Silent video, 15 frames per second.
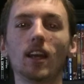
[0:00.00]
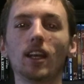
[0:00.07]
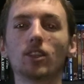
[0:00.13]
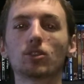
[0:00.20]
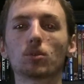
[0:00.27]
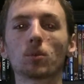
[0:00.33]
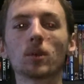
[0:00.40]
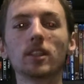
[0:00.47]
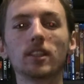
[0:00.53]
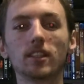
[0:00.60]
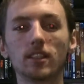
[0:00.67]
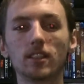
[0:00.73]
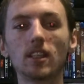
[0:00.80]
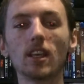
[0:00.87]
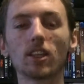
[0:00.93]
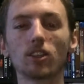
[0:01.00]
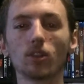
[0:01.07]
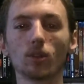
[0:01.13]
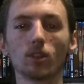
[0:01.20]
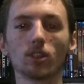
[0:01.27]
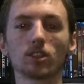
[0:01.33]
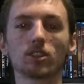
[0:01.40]
It's
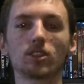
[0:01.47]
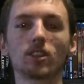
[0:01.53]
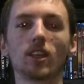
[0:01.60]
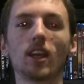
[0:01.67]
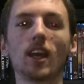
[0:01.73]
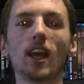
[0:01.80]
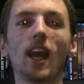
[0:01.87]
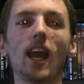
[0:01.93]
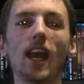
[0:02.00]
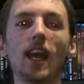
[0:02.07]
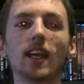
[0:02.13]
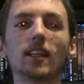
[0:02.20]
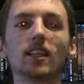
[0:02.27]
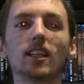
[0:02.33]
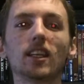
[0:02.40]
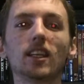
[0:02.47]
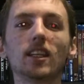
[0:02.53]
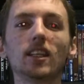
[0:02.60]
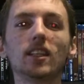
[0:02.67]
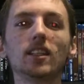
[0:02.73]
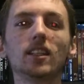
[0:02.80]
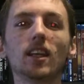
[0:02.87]
ridiculous. And
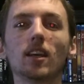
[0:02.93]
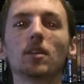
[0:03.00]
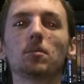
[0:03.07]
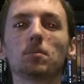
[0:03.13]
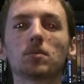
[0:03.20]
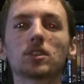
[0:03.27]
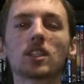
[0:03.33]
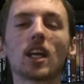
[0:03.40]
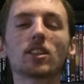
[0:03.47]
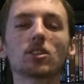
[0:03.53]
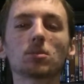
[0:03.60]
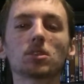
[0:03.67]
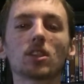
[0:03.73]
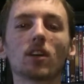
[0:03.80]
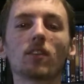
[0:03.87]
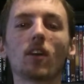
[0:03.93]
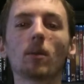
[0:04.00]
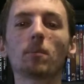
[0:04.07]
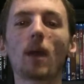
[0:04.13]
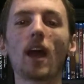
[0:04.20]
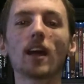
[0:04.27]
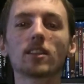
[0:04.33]
he sets himself
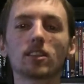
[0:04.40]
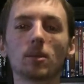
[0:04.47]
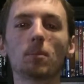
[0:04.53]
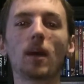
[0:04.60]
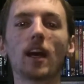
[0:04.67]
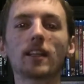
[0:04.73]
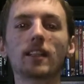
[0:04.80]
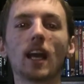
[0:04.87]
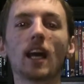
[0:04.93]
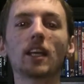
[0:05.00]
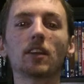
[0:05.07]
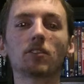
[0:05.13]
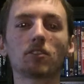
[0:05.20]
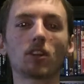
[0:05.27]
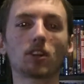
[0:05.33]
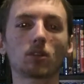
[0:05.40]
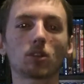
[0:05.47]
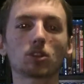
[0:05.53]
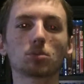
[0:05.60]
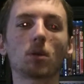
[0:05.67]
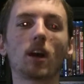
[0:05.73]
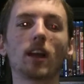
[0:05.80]
up as the bad guy in front of
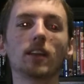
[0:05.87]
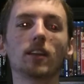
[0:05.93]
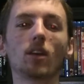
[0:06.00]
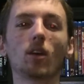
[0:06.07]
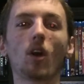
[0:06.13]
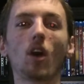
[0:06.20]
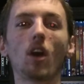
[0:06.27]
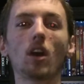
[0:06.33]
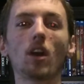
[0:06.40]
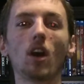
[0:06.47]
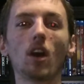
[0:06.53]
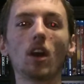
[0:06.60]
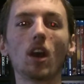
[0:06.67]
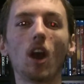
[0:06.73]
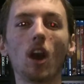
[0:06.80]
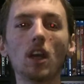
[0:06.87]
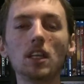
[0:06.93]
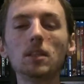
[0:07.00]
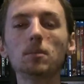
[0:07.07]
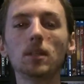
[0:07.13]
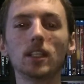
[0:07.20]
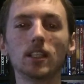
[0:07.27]
Chris Pine
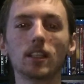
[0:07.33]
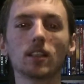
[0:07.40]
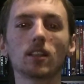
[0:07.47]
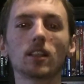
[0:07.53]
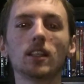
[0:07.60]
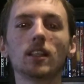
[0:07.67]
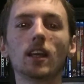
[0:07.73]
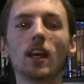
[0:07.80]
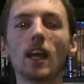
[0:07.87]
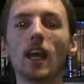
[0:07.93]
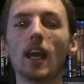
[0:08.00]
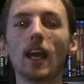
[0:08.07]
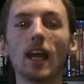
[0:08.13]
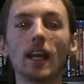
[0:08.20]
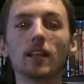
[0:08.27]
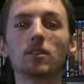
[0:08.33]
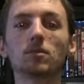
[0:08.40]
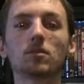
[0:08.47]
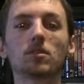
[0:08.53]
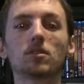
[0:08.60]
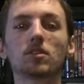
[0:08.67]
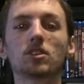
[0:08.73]
immediately and
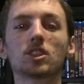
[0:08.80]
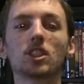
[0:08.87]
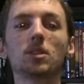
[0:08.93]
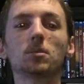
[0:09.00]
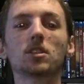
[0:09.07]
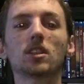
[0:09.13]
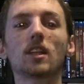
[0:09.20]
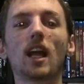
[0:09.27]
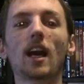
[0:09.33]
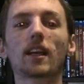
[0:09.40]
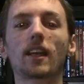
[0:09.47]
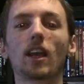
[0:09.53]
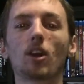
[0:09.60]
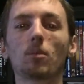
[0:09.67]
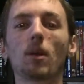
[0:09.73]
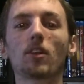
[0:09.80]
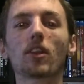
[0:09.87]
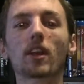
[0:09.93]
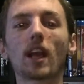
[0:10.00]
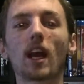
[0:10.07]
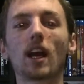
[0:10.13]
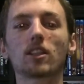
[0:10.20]
seems to not care about the
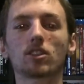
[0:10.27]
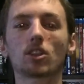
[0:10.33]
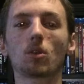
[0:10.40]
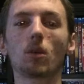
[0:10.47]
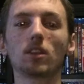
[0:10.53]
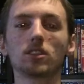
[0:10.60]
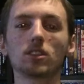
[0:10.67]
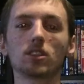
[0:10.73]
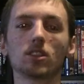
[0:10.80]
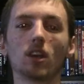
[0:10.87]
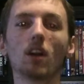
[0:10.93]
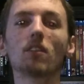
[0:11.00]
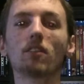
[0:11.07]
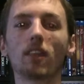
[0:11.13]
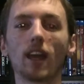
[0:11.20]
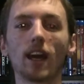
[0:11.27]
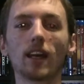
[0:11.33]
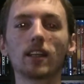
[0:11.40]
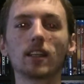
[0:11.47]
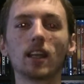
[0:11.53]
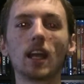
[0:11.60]
consequences of that.